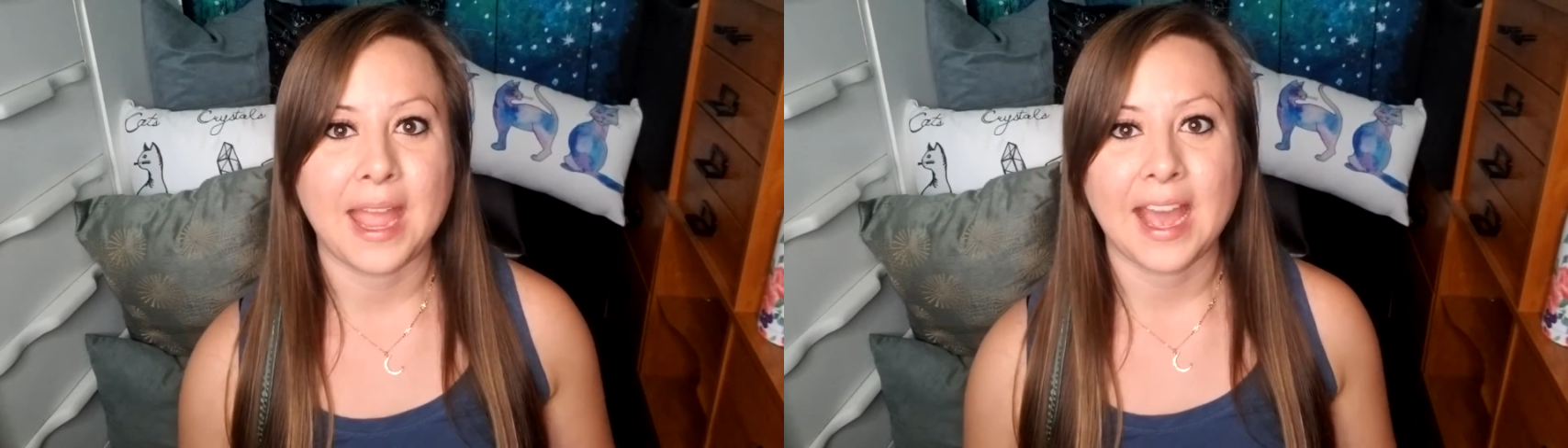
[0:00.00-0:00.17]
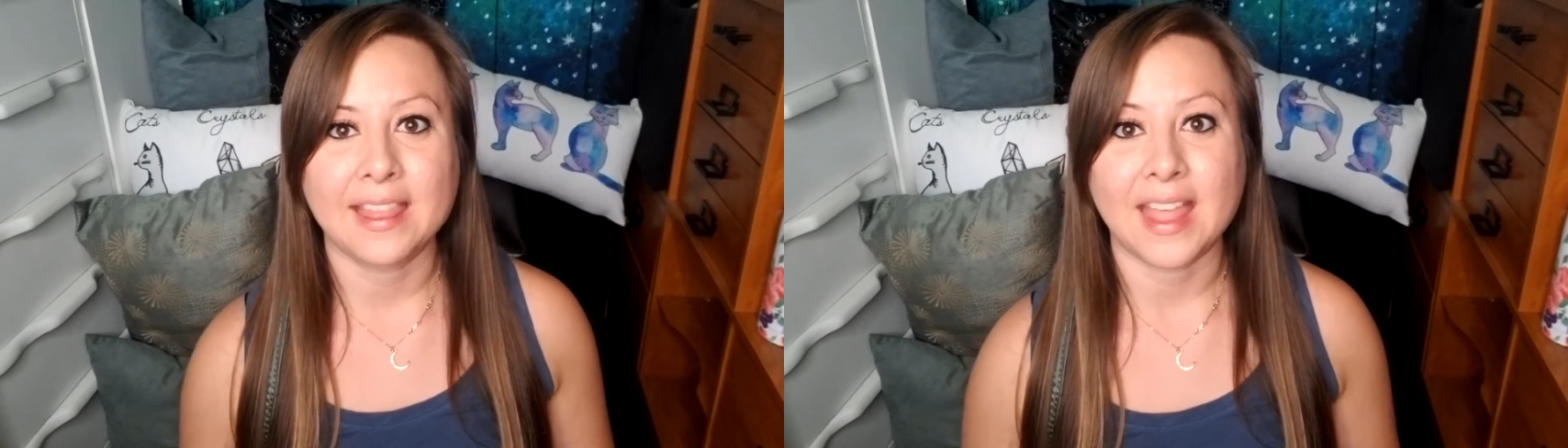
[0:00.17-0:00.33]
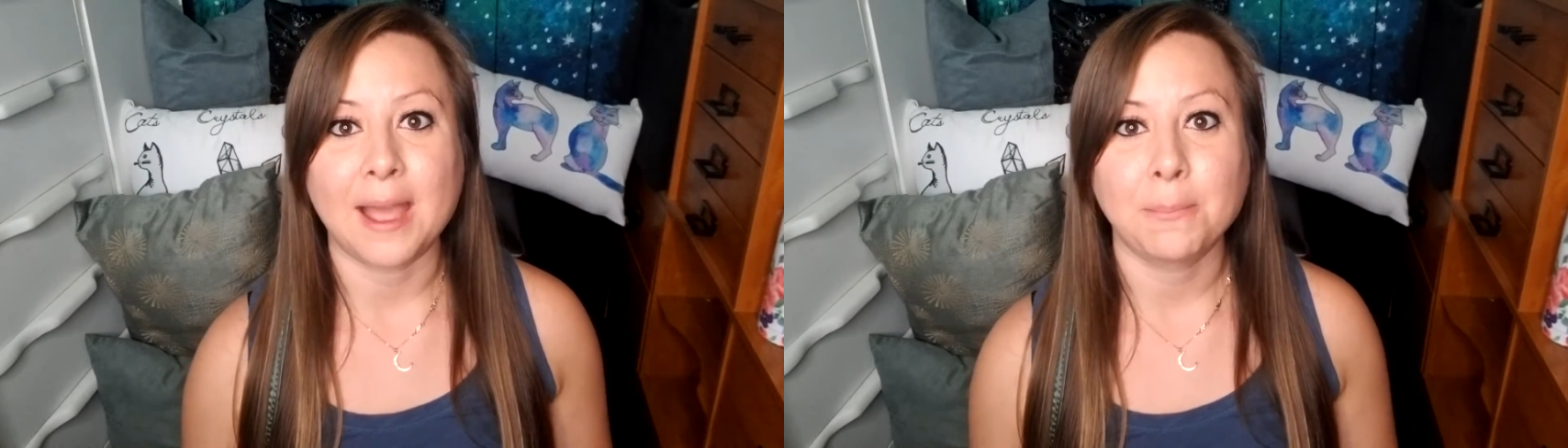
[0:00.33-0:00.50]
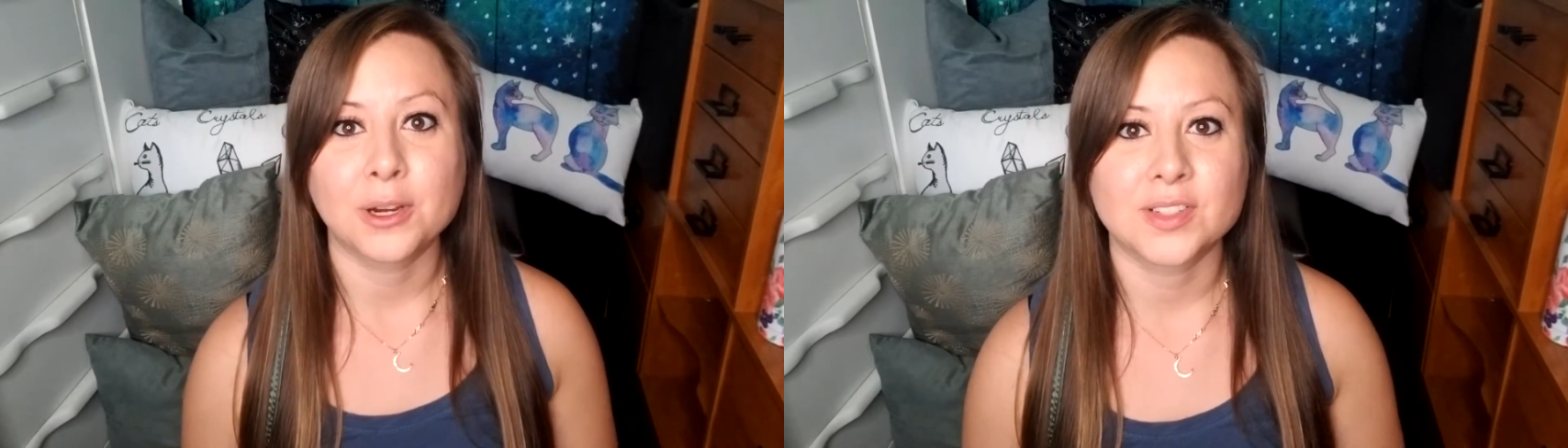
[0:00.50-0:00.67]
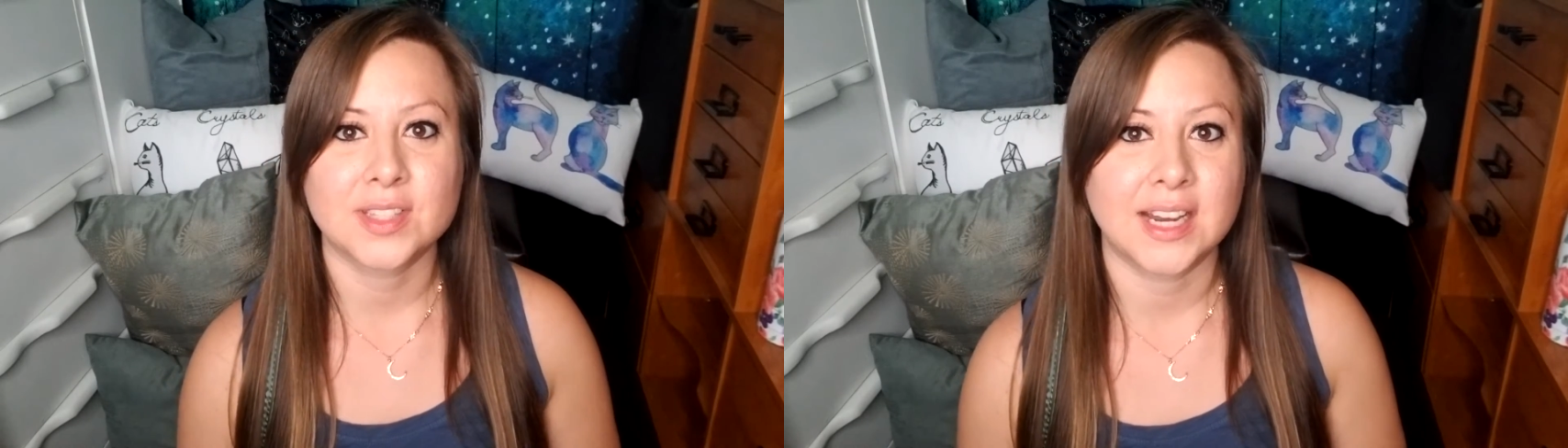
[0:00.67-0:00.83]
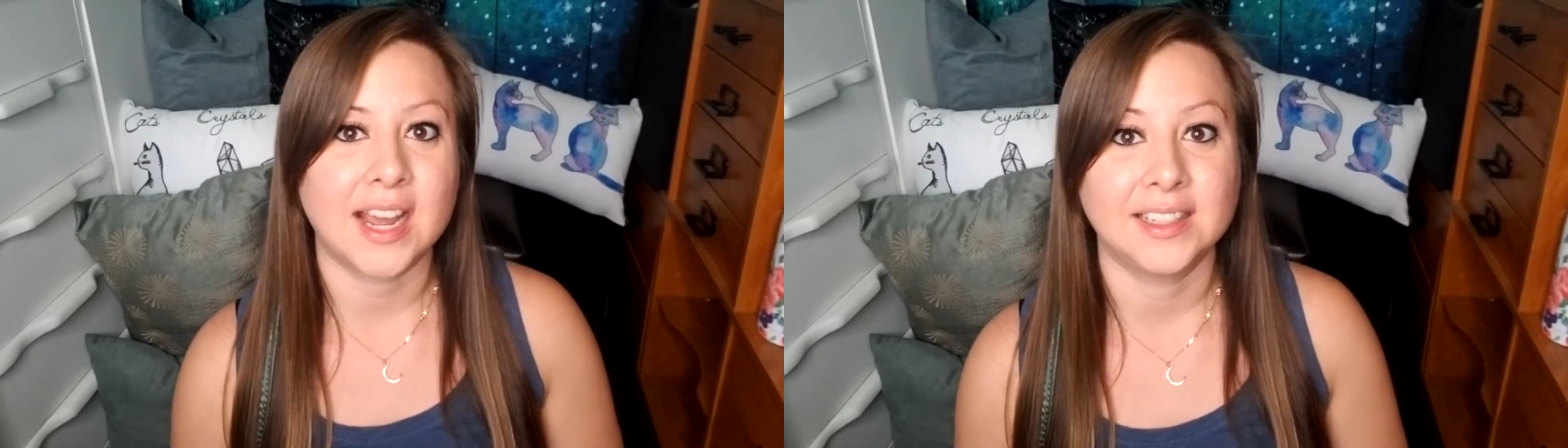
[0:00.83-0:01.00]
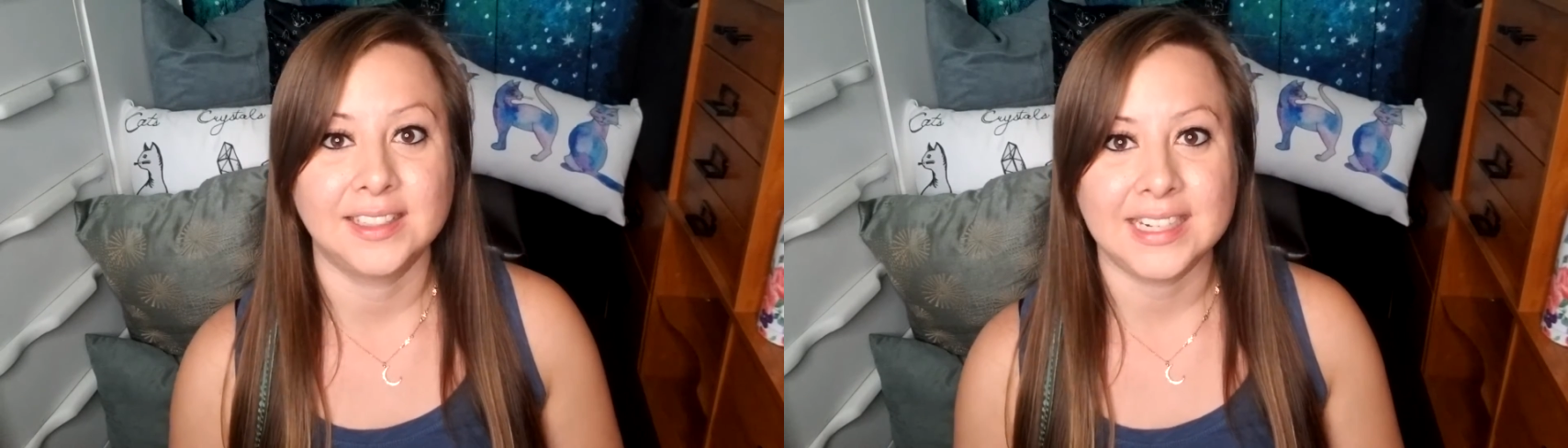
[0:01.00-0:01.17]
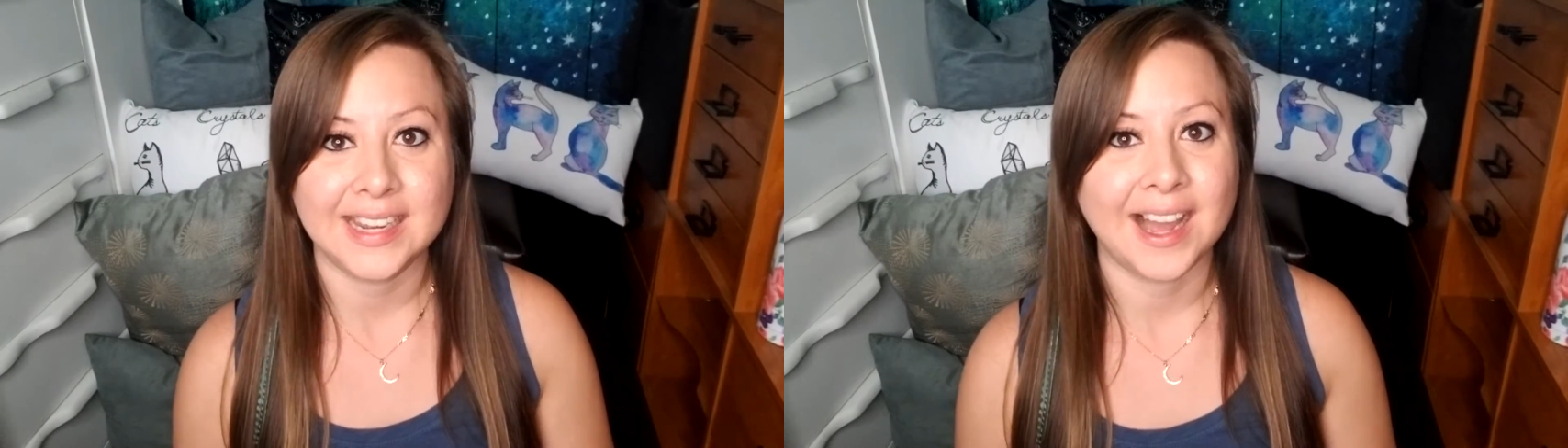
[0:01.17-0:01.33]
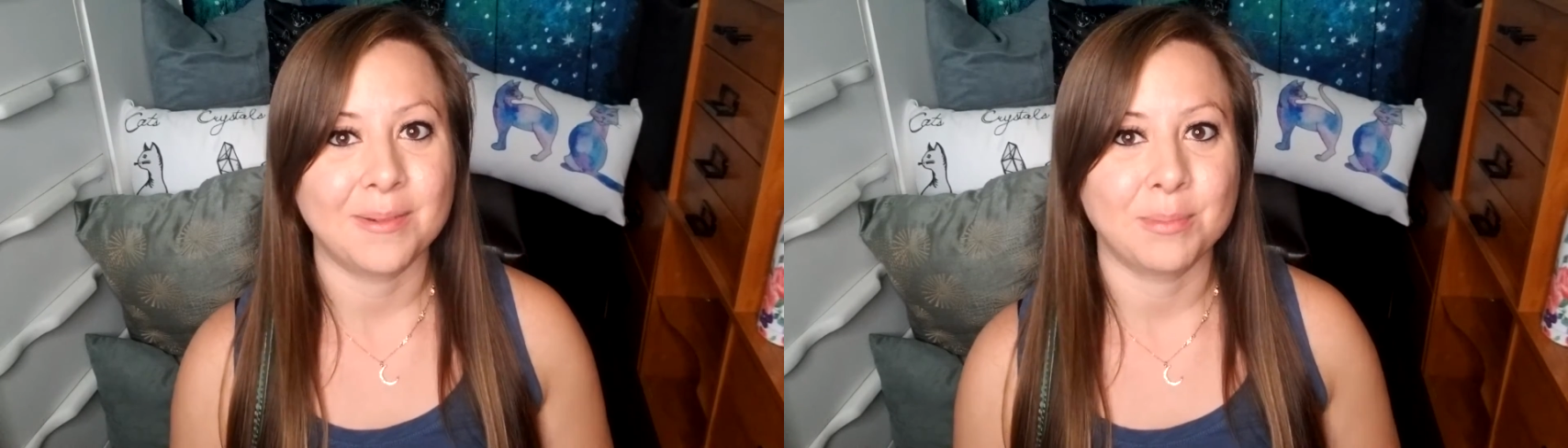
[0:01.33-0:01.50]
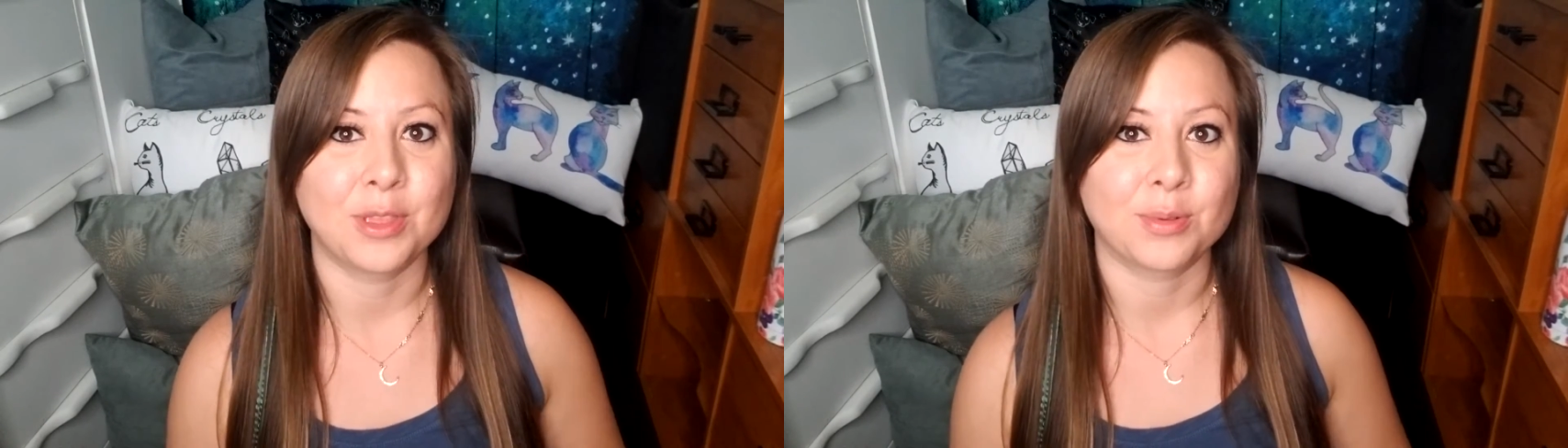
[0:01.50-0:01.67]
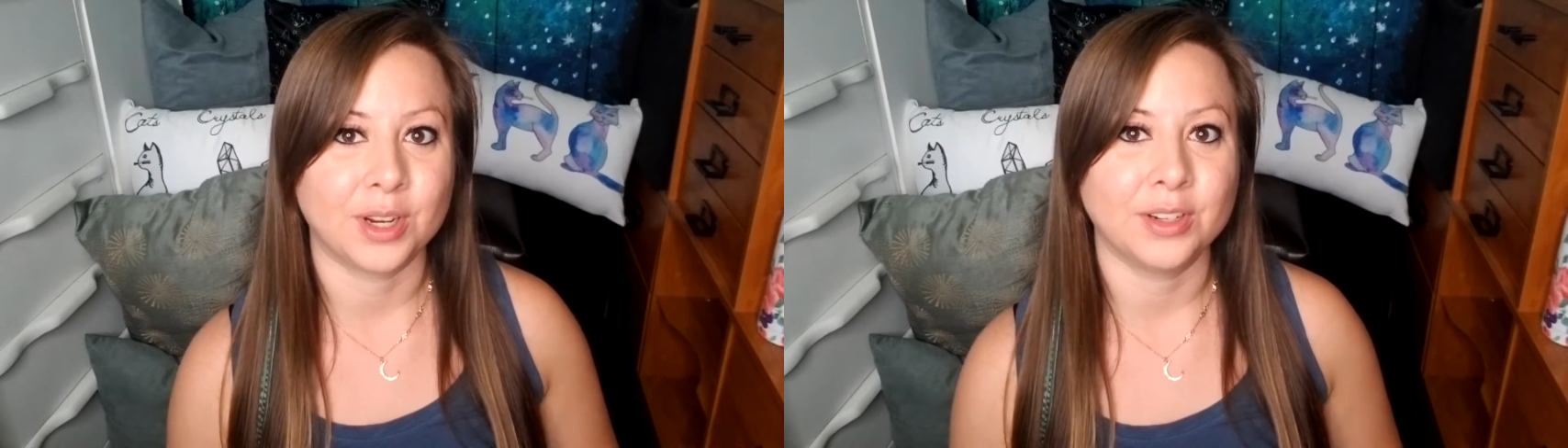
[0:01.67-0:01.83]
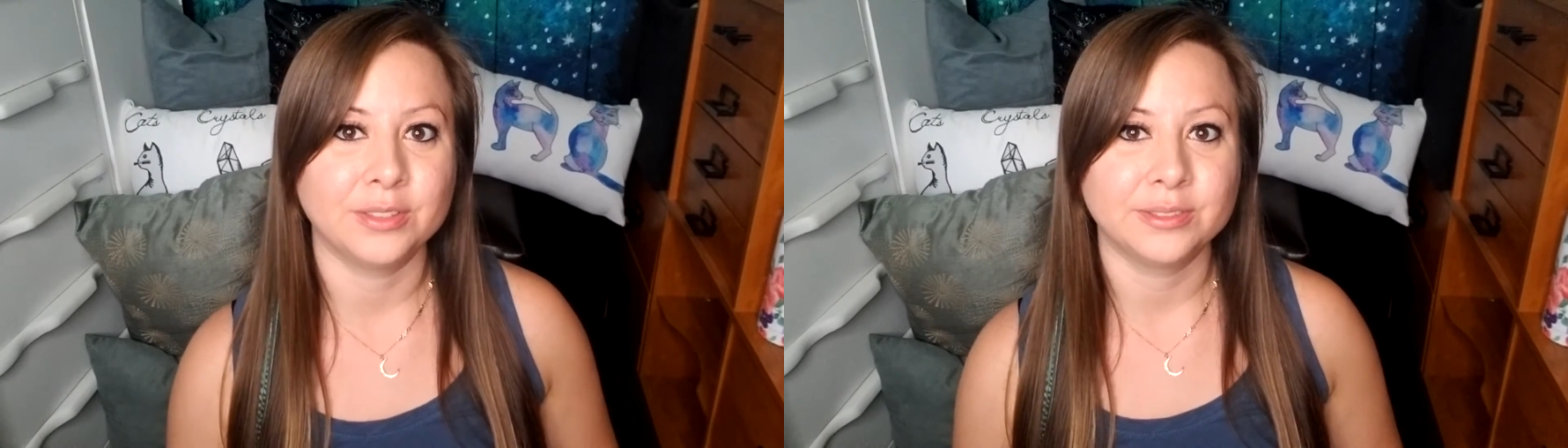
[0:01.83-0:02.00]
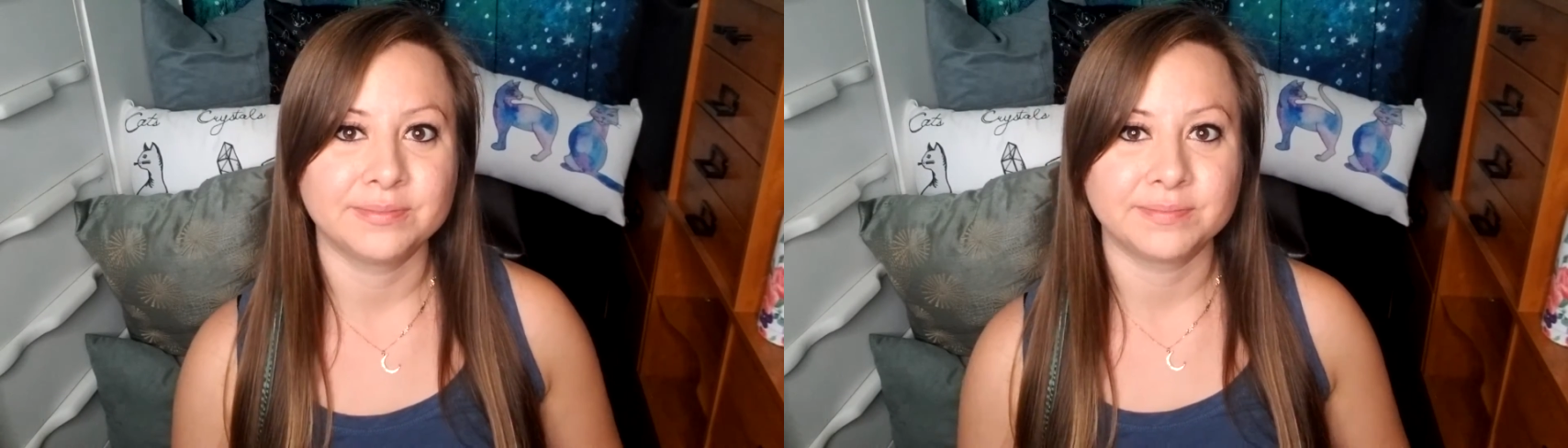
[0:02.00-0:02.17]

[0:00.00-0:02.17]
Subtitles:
and that personality come through.